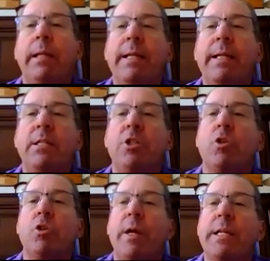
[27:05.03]
least,
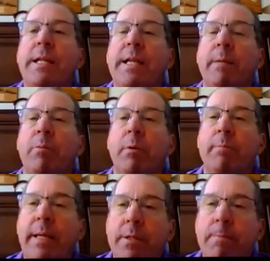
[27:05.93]
you're going to need a
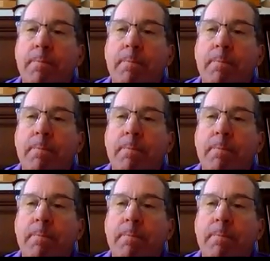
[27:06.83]
permit.